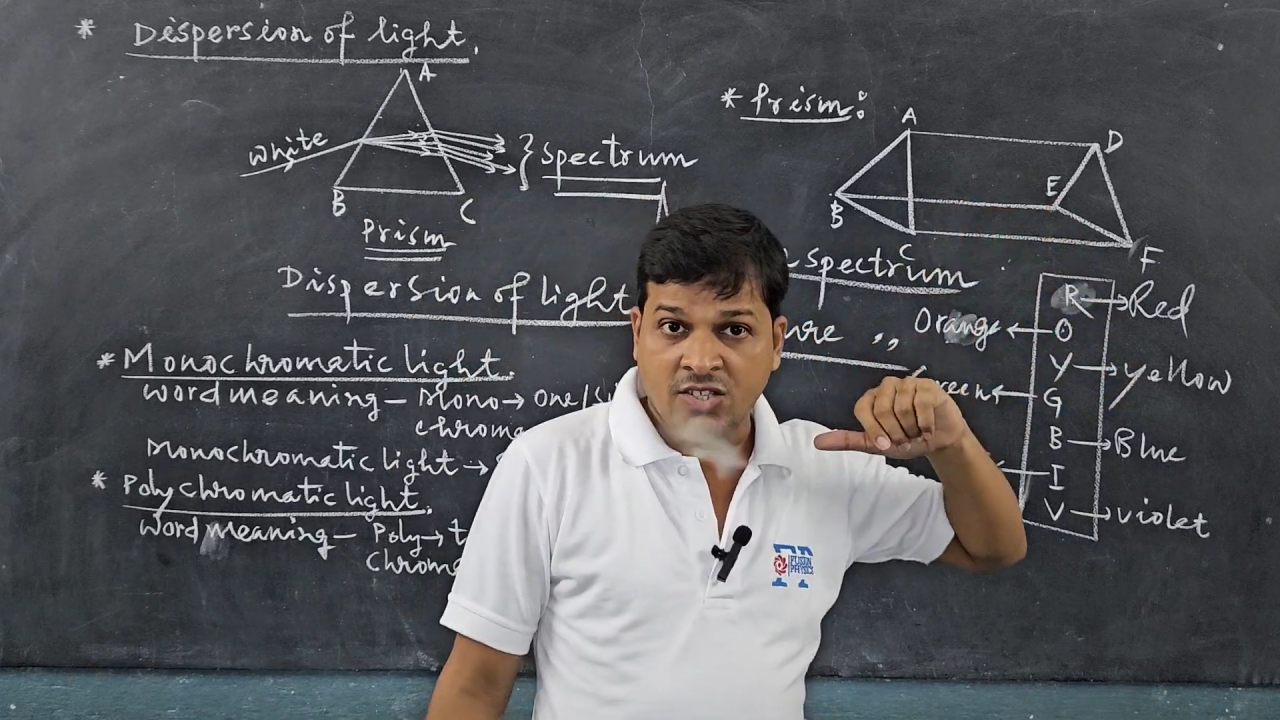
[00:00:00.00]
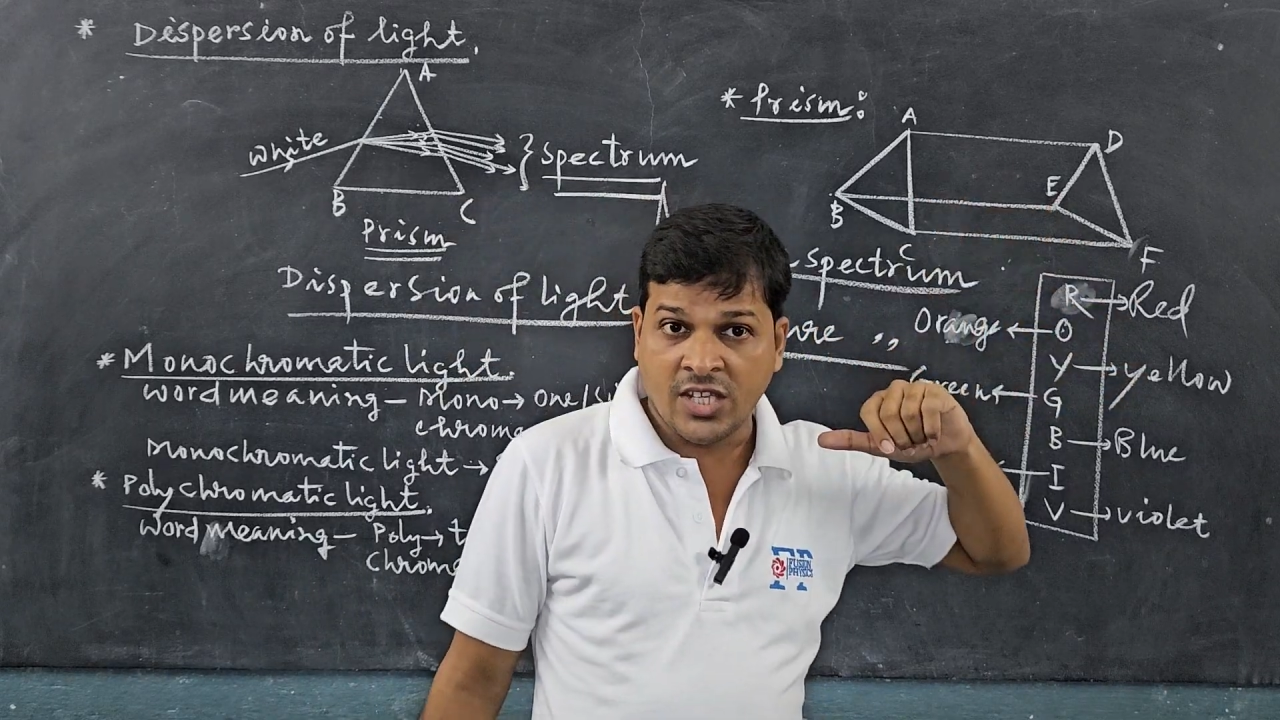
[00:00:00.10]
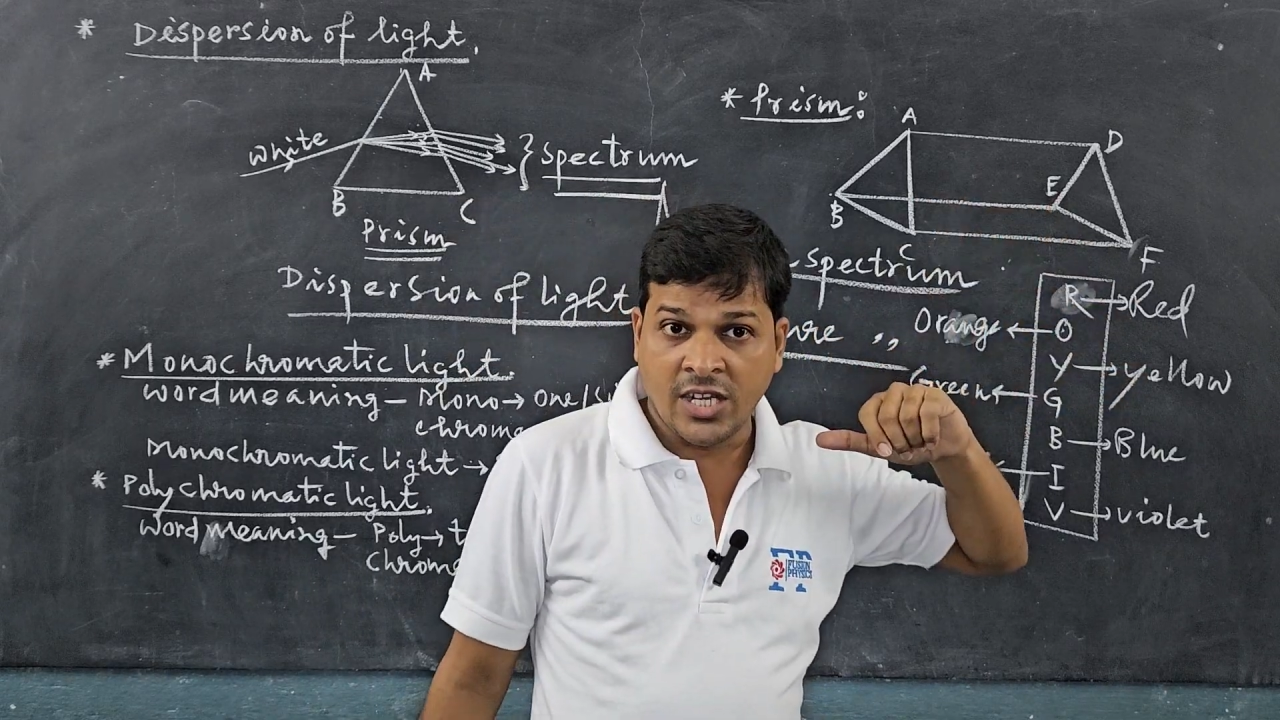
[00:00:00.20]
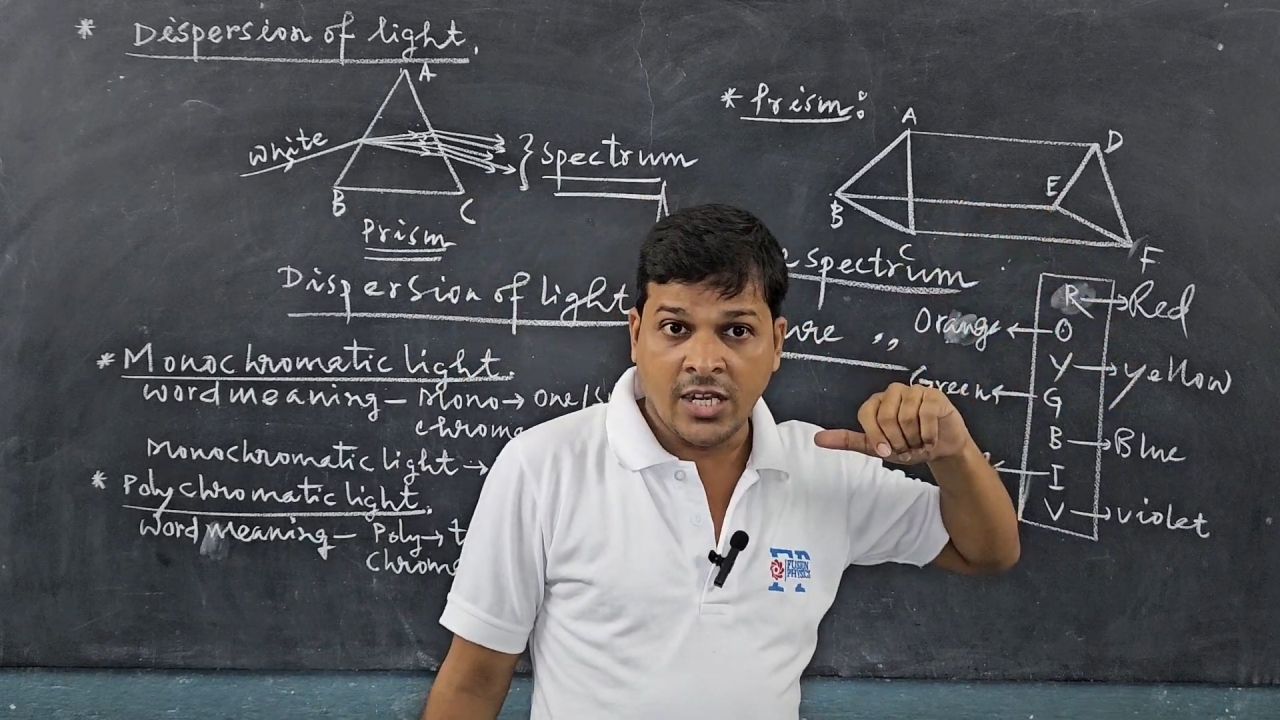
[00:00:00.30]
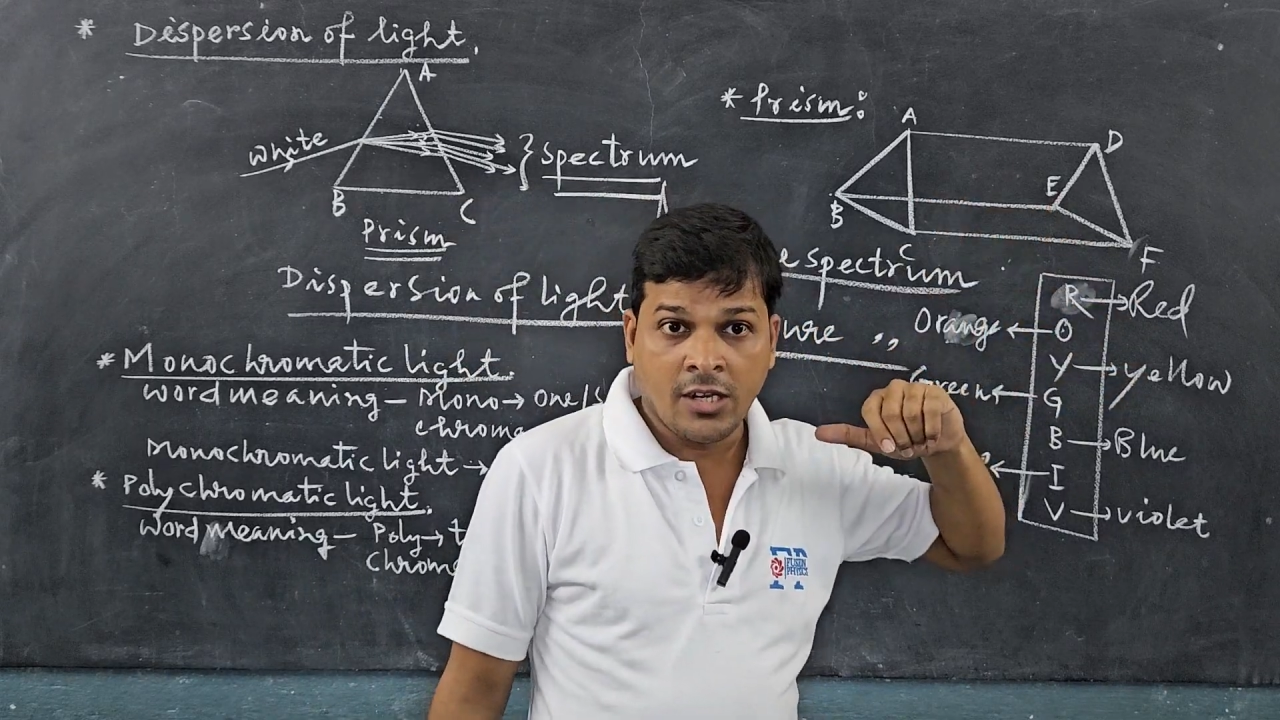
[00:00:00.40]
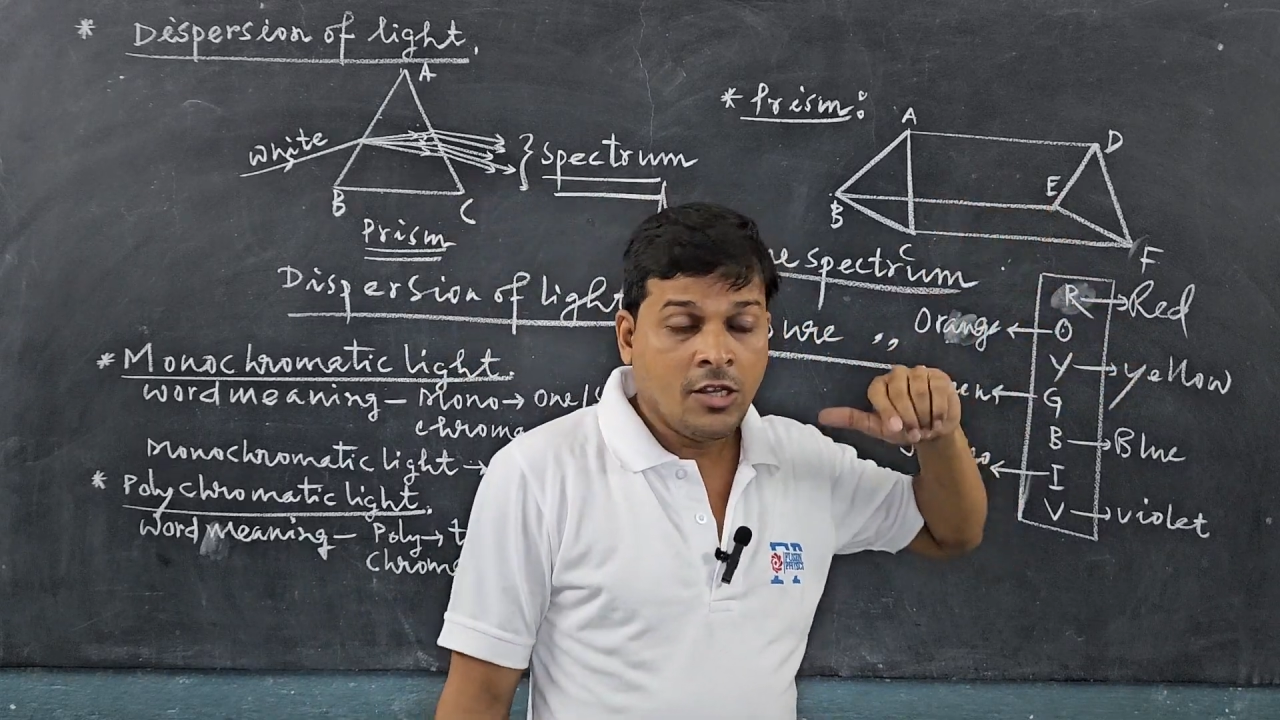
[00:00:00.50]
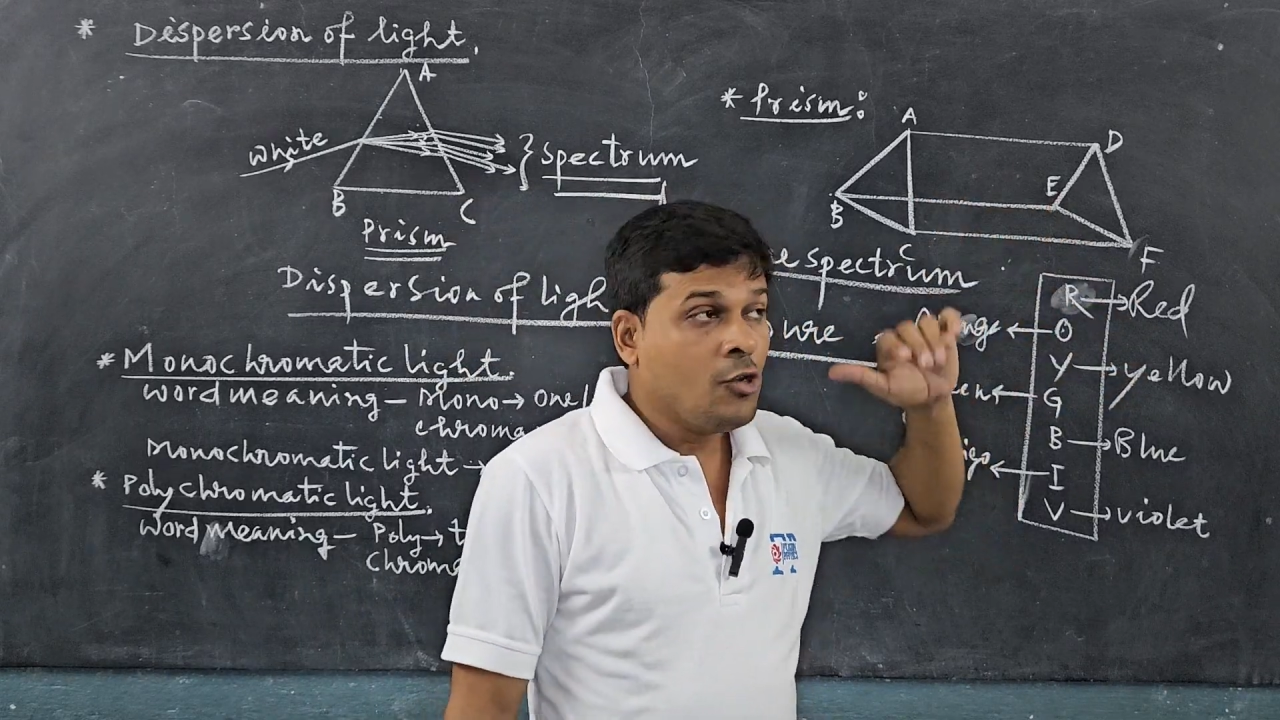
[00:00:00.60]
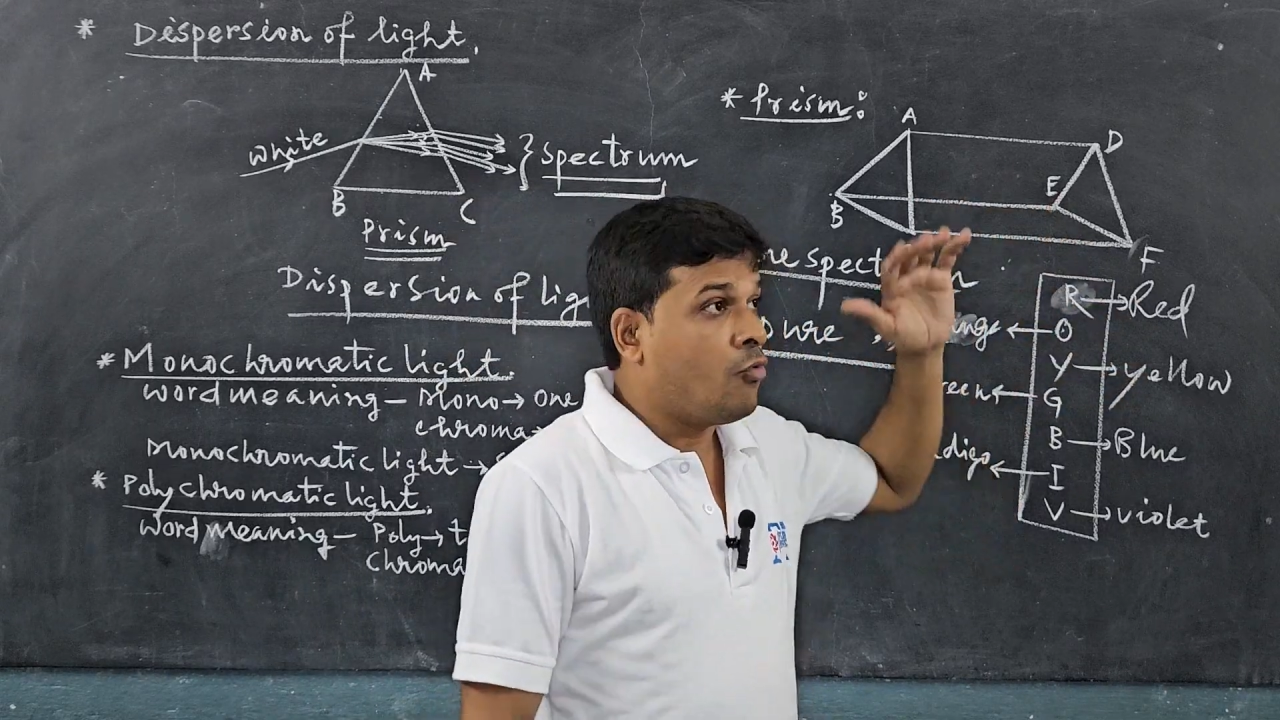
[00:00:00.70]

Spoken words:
signal?